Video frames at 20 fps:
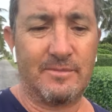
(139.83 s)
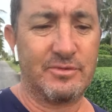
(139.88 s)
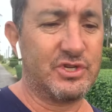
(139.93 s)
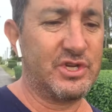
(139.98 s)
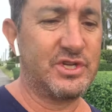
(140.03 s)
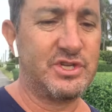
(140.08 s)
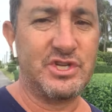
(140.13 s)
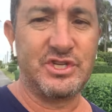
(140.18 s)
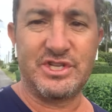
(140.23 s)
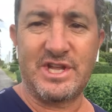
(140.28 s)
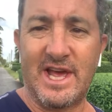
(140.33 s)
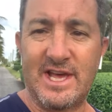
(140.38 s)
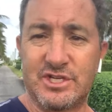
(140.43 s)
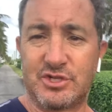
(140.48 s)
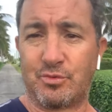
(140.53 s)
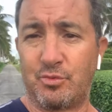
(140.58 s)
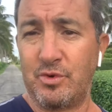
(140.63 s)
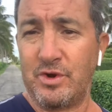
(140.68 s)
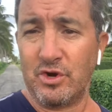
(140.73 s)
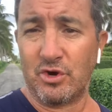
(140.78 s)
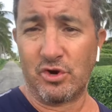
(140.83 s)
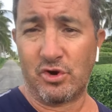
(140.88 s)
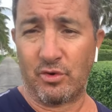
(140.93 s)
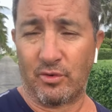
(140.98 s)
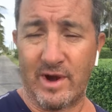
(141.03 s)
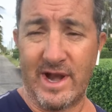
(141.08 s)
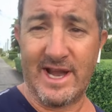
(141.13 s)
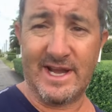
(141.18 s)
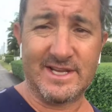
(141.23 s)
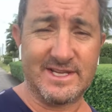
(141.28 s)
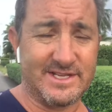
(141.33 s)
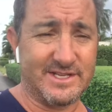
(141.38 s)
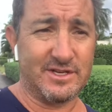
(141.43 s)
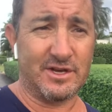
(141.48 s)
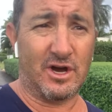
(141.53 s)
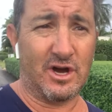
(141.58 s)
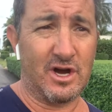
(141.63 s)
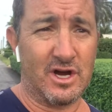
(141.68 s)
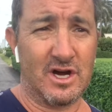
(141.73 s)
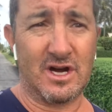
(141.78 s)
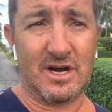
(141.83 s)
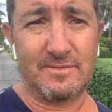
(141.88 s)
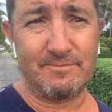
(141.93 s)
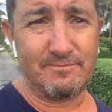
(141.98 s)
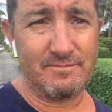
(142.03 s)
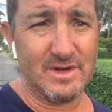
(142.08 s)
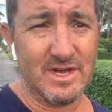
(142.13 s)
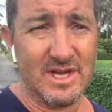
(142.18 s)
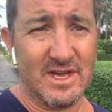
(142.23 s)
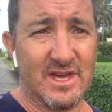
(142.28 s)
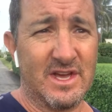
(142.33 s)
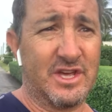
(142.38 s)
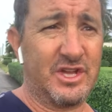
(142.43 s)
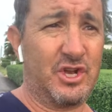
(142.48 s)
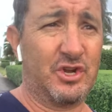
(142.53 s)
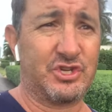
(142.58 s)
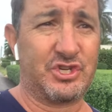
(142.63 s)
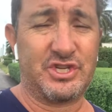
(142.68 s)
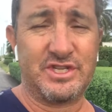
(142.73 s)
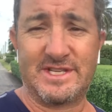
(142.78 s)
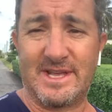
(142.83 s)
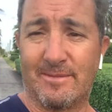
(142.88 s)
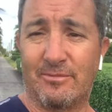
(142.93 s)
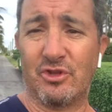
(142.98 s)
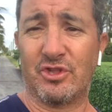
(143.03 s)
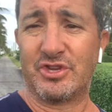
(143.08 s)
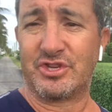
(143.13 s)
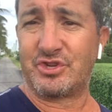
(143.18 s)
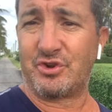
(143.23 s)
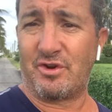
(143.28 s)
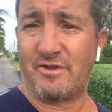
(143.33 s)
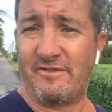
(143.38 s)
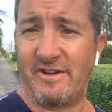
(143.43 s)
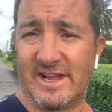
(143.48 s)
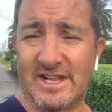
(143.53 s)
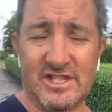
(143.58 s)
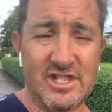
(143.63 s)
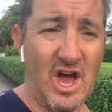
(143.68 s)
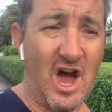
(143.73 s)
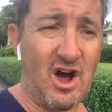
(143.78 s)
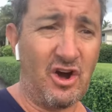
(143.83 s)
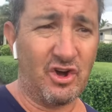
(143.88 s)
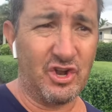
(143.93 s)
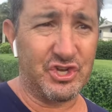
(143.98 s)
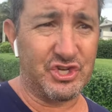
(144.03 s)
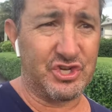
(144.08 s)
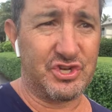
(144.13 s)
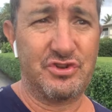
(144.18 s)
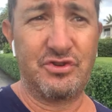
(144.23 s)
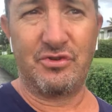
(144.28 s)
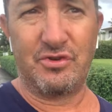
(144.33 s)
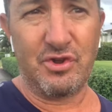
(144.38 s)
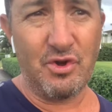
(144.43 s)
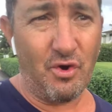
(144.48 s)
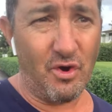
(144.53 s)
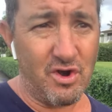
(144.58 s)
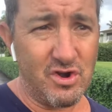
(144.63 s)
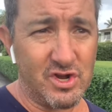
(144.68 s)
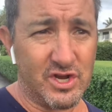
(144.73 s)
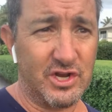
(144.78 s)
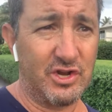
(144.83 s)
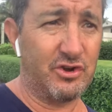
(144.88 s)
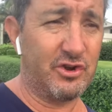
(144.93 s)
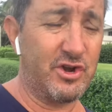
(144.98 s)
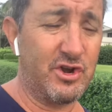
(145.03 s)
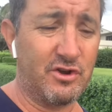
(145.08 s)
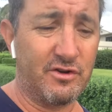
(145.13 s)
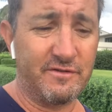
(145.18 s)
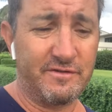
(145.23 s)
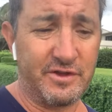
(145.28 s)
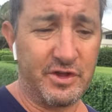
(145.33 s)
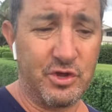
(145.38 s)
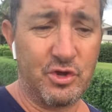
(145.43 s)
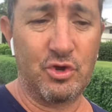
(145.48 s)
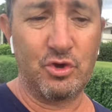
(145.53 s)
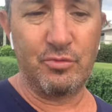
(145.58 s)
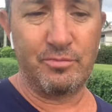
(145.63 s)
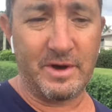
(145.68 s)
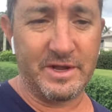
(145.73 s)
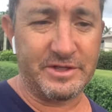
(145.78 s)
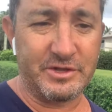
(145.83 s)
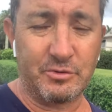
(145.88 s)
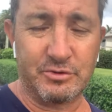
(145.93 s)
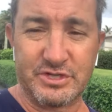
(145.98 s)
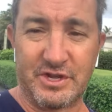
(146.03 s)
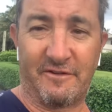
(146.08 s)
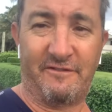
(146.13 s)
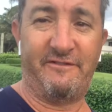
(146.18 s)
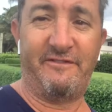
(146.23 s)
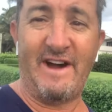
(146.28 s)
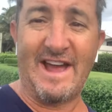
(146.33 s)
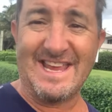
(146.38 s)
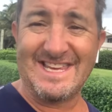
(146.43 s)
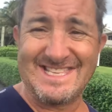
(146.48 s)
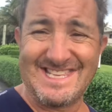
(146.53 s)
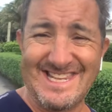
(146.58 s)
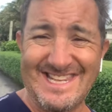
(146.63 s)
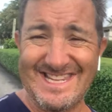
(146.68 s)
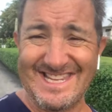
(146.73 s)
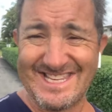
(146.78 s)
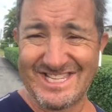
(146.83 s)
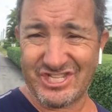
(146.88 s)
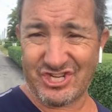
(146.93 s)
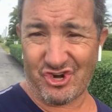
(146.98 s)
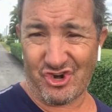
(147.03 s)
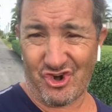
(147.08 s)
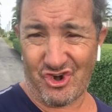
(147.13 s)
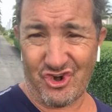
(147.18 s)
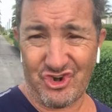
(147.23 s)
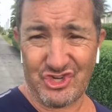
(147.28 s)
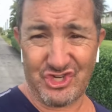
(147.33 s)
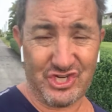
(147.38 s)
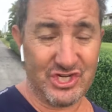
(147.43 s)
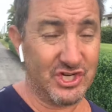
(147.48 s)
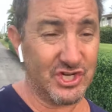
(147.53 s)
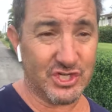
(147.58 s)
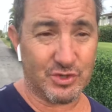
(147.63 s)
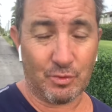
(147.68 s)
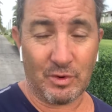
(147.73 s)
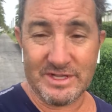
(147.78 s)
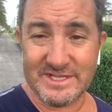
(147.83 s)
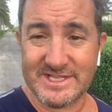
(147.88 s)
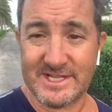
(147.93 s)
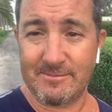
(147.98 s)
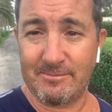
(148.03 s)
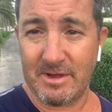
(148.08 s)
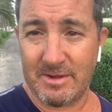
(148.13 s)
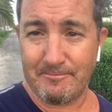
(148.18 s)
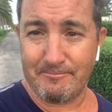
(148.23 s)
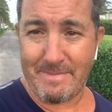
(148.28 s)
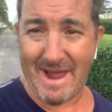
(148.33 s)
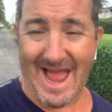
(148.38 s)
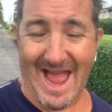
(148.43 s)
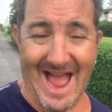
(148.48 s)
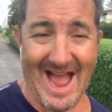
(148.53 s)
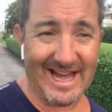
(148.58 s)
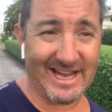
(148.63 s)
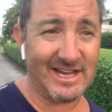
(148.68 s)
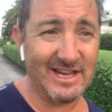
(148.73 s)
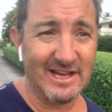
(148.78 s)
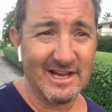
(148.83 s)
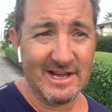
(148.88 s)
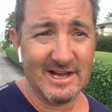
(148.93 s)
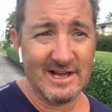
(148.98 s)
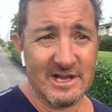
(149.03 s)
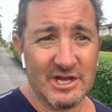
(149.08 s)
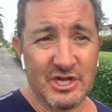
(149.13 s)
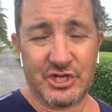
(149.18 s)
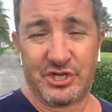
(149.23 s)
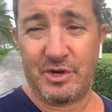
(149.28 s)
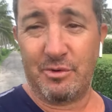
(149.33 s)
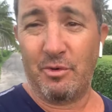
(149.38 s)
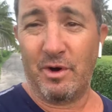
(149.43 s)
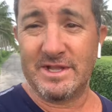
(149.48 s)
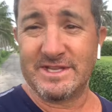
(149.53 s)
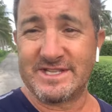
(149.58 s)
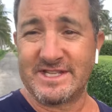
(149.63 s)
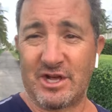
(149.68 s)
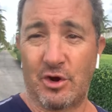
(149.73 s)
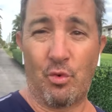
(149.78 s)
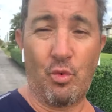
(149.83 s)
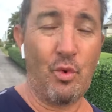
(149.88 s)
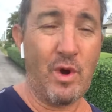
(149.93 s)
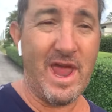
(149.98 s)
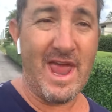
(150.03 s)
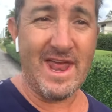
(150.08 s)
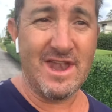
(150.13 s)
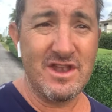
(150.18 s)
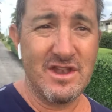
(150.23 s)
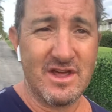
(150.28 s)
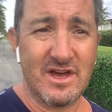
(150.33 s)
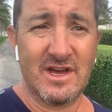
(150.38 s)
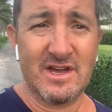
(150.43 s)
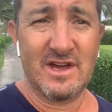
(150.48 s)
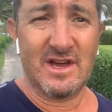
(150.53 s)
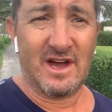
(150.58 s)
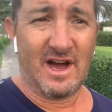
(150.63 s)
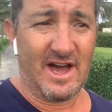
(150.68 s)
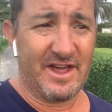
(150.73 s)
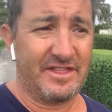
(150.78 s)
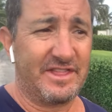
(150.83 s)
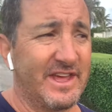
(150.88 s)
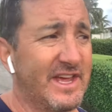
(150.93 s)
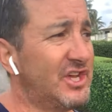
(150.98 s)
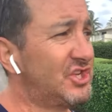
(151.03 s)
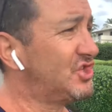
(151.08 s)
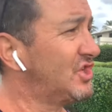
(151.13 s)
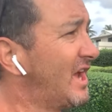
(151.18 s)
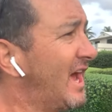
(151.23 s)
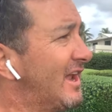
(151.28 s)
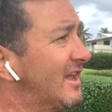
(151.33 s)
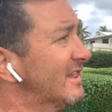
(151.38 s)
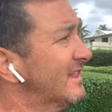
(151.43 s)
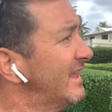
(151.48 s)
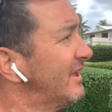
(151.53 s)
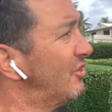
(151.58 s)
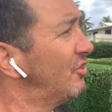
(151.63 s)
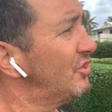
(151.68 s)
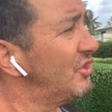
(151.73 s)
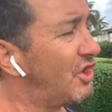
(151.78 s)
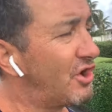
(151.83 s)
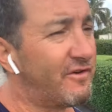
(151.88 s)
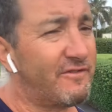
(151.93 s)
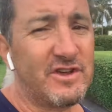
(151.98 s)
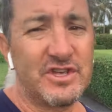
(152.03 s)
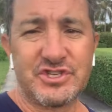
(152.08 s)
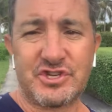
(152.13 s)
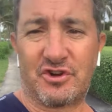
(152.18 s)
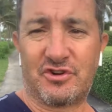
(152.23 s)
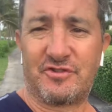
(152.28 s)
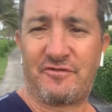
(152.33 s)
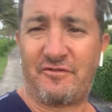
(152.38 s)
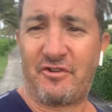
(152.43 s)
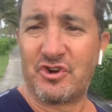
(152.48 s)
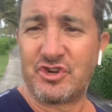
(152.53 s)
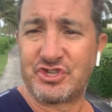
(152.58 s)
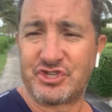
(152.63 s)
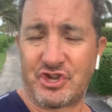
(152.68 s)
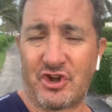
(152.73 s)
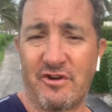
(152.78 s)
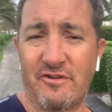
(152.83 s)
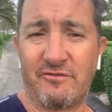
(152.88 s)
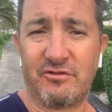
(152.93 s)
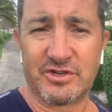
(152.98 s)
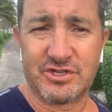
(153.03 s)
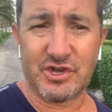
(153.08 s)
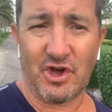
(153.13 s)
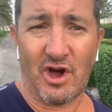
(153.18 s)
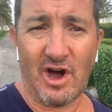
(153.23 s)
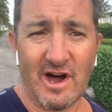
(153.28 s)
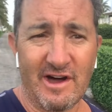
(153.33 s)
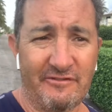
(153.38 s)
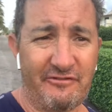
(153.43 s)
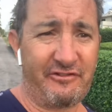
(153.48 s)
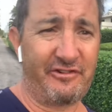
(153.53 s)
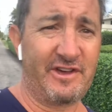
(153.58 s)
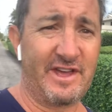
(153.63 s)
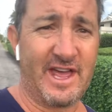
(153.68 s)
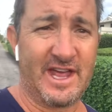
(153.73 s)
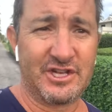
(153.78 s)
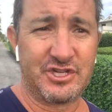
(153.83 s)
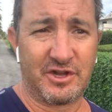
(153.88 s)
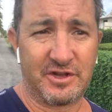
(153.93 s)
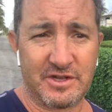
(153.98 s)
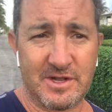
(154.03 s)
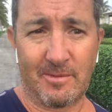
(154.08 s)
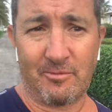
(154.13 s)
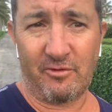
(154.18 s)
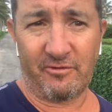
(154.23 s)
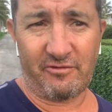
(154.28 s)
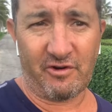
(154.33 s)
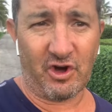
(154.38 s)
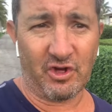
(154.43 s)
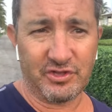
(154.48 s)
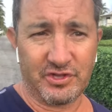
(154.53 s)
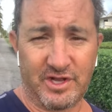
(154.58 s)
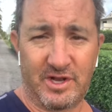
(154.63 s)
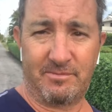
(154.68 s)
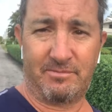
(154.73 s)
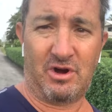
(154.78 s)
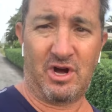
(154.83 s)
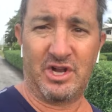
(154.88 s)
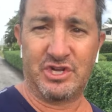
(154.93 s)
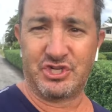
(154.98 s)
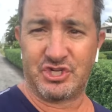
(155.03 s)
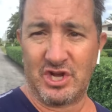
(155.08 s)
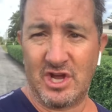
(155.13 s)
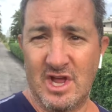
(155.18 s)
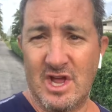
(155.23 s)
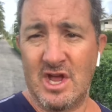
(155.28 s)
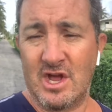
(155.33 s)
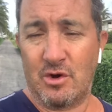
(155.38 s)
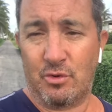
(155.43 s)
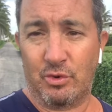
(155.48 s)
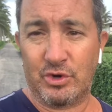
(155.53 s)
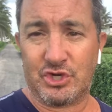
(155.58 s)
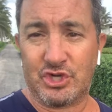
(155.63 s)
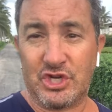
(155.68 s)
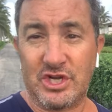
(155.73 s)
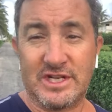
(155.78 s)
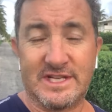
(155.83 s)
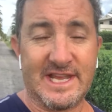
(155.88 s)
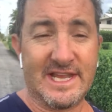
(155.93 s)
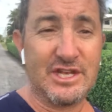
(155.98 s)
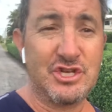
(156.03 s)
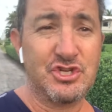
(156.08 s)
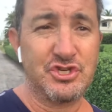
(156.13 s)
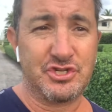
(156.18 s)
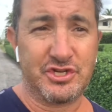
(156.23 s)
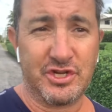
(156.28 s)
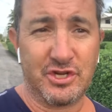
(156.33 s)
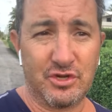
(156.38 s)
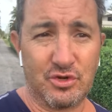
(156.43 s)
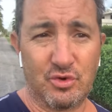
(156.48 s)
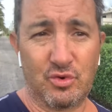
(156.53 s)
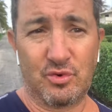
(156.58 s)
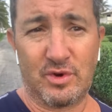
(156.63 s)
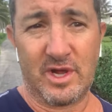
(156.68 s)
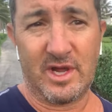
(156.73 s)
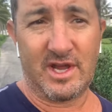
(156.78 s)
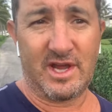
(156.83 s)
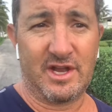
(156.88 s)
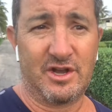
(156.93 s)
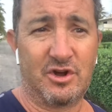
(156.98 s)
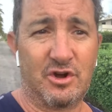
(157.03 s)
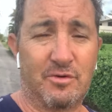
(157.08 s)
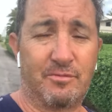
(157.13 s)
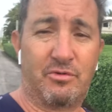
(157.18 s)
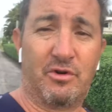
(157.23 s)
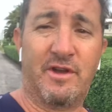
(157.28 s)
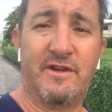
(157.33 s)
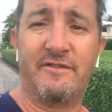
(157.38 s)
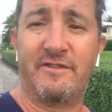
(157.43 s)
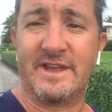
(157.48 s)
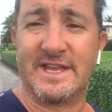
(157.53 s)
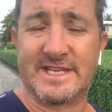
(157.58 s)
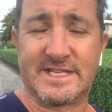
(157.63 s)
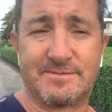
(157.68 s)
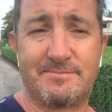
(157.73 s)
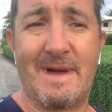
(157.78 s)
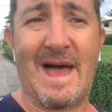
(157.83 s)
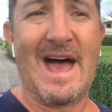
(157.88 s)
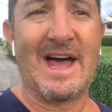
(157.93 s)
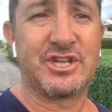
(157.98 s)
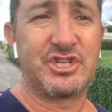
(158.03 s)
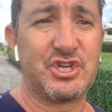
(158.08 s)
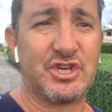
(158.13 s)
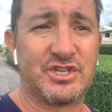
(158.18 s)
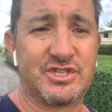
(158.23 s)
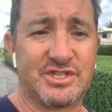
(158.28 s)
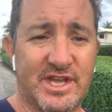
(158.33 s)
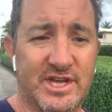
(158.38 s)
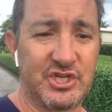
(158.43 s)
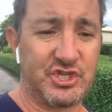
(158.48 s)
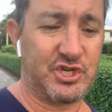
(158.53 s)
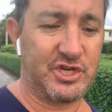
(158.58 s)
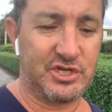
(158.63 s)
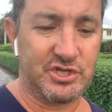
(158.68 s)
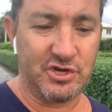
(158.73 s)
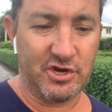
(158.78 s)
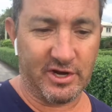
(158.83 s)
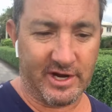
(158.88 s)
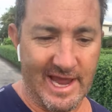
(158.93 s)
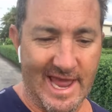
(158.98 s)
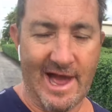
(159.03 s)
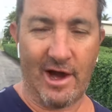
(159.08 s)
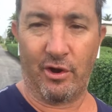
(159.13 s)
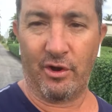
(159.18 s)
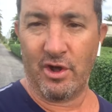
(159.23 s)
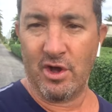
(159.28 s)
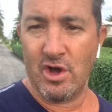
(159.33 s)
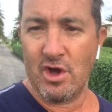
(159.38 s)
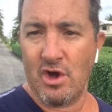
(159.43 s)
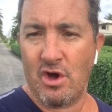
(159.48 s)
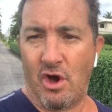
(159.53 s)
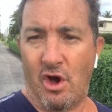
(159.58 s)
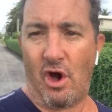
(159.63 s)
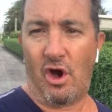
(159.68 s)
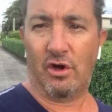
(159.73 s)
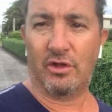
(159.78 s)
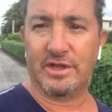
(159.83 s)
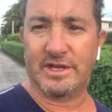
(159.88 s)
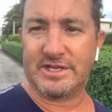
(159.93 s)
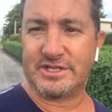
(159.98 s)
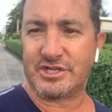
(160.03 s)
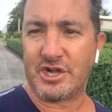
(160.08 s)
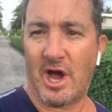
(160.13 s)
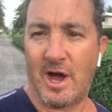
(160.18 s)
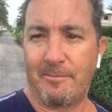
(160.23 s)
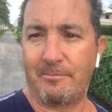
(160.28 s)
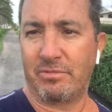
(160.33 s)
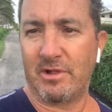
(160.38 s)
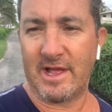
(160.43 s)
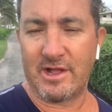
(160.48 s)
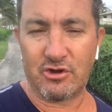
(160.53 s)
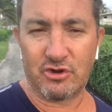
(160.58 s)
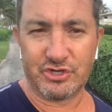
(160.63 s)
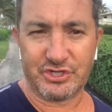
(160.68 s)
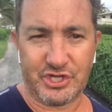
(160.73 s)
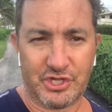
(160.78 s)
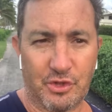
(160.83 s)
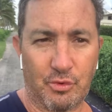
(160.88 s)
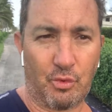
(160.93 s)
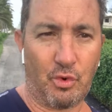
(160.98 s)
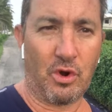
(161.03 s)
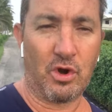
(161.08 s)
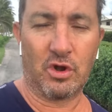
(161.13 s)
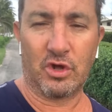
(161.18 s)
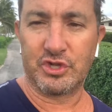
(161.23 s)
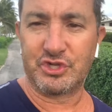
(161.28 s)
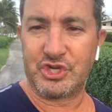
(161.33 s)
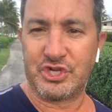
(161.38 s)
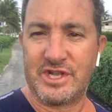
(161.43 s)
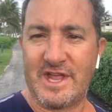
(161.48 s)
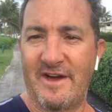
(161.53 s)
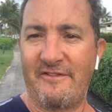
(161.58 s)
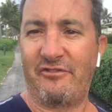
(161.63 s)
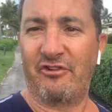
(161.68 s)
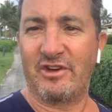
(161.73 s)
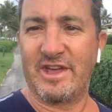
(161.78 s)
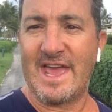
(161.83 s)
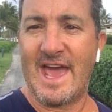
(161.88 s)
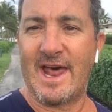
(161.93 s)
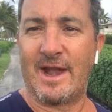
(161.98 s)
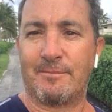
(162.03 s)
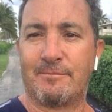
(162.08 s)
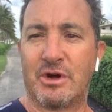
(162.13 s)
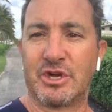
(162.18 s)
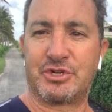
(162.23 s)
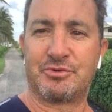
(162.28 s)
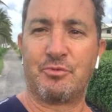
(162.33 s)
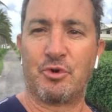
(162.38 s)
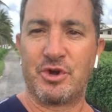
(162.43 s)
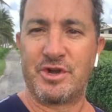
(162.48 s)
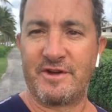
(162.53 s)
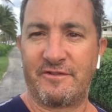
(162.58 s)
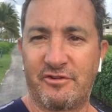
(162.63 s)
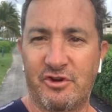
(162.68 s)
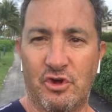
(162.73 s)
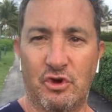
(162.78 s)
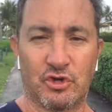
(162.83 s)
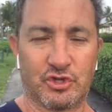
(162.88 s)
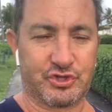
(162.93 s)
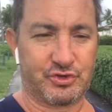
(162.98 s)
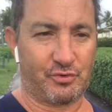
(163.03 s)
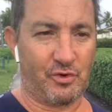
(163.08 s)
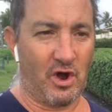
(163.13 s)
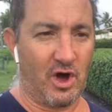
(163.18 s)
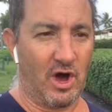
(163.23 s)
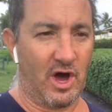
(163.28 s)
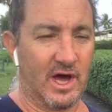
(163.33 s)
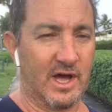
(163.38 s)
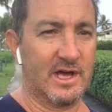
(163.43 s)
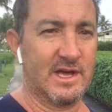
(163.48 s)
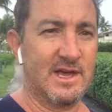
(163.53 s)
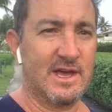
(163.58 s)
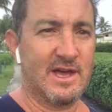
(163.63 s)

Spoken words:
She just has real grace. You know, she's able to sort of acknowledge New York in her interview, but there was a feistiness to her. She just wants to be back. She wants to win. I think she got a little nervous. Her first serve was off, and she double faulted a bunch, which she didn't do in her previous matches as she took out all these top players in the world. She definitely had a much more difficult draw.